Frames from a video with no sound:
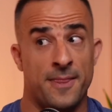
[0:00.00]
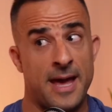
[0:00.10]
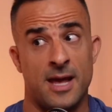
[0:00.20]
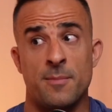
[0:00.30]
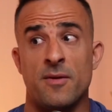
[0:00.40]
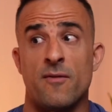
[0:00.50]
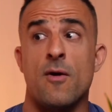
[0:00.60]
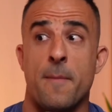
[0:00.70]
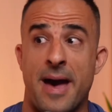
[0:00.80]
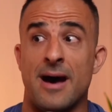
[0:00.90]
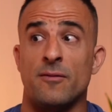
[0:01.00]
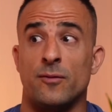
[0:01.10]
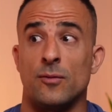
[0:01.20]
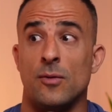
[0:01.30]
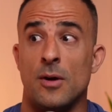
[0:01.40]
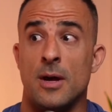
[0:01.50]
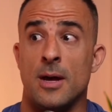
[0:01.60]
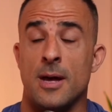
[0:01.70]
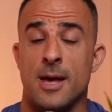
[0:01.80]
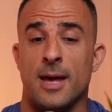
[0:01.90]
That can be very powerful
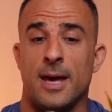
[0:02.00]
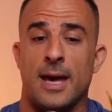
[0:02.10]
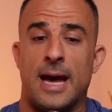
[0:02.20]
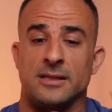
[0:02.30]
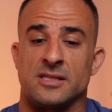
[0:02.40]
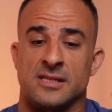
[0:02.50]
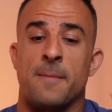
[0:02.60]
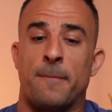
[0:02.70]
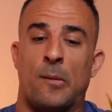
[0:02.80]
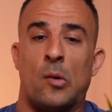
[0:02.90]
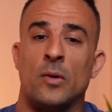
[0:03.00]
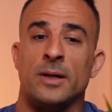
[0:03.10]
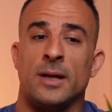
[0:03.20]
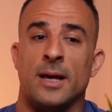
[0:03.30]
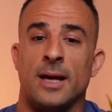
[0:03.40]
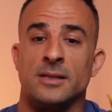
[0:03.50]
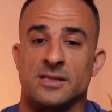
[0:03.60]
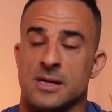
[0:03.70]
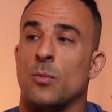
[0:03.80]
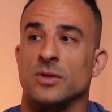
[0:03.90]
at some point in
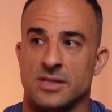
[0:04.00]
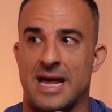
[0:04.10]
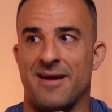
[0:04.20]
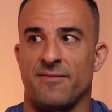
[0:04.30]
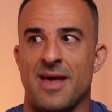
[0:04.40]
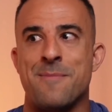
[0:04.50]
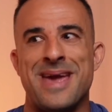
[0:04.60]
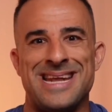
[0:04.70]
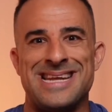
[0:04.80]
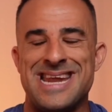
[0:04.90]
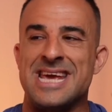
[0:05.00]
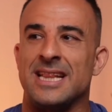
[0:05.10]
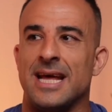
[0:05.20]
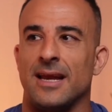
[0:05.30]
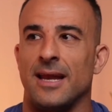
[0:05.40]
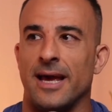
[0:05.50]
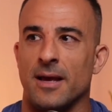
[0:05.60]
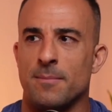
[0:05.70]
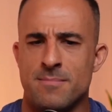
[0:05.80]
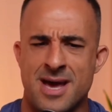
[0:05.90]
someone's life. They may need that,
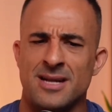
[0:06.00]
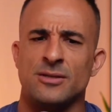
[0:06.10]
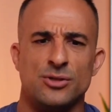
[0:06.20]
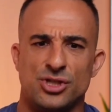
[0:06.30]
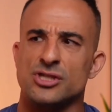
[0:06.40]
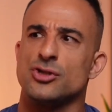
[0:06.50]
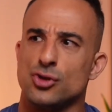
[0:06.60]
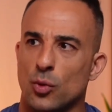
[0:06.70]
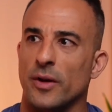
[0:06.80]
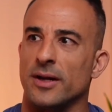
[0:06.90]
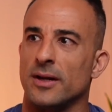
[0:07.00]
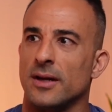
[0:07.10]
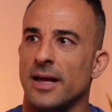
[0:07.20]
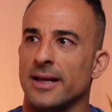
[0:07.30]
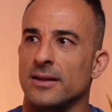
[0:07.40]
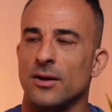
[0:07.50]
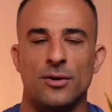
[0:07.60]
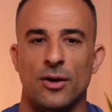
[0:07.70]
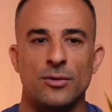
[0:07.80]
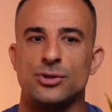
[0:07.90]
like, man, just do it. Like,
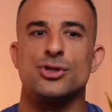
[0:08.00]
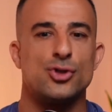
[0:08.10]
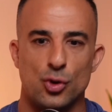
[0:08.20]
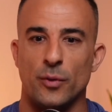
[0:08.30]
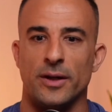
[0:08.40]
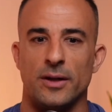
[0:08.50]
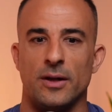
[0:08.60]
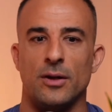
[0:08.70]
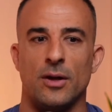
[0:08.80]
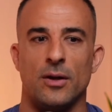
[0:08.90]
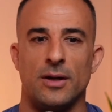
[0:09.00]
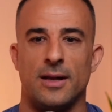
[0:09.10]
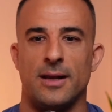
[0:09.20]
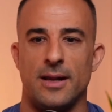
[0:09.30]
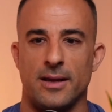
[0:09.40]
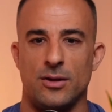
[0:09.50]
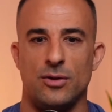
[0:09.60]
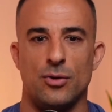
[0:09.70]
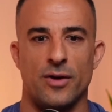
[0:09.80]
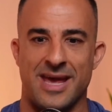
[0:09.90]
no, just do it. You know, like,
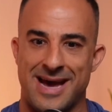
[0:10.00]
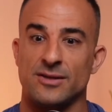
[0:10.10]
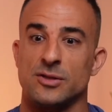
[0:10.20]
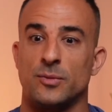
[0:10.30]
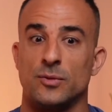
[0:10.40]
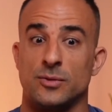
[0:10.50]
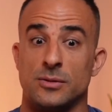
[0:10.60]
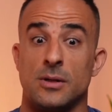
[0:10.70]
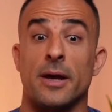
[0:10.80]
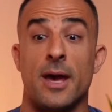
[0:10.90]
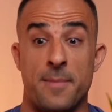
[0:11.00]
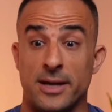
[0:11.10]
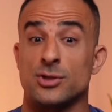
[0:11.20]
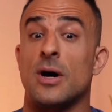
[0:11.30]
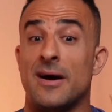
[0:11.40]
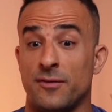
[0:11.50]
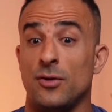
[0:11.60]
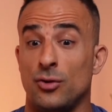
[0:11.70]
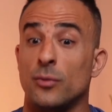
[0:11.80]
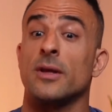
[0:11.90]
you're accountable to, okay, make sure after
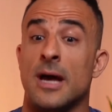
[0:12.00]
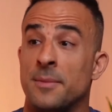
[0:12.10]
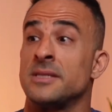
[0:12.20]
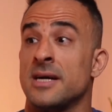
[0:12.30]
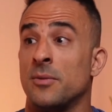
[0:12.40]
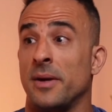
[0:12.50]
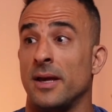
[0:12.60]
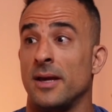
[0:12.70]
you do it, come and tell me,